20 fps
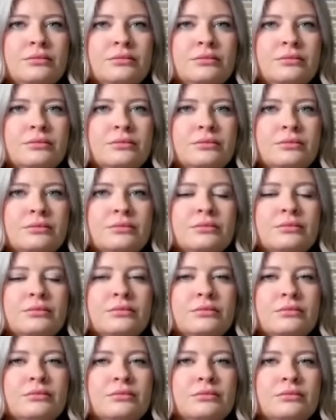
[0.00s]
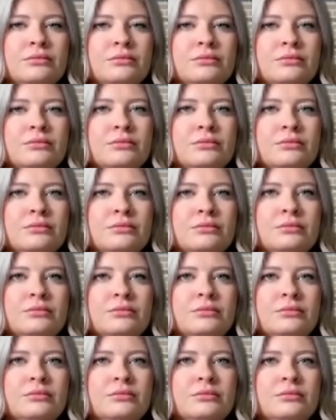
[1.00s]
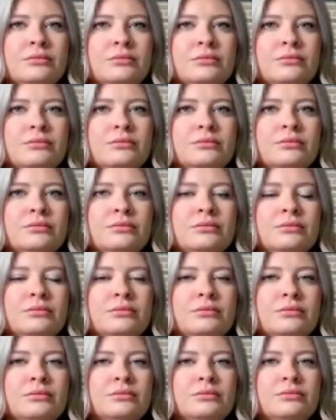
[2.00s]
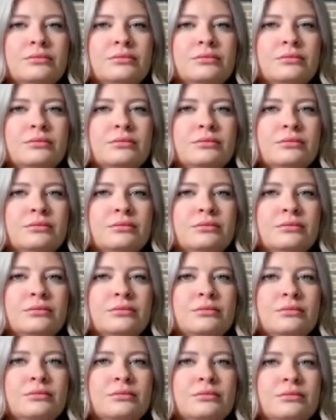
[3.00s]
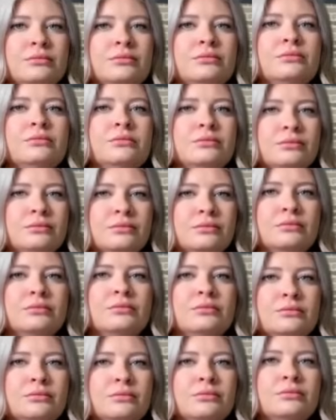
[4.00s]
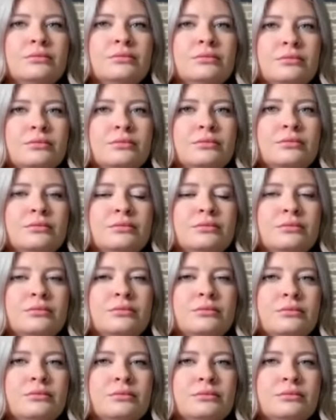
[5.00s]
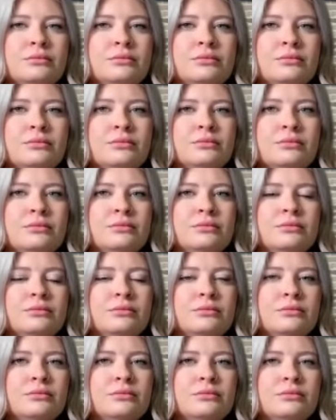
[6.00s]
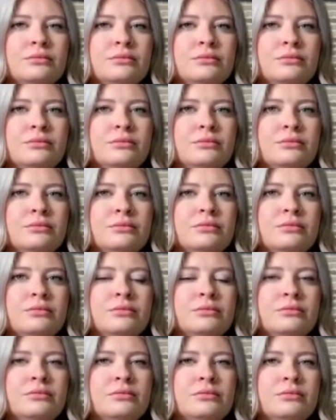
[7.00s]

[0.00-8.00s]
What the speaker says: This person isn't speaking.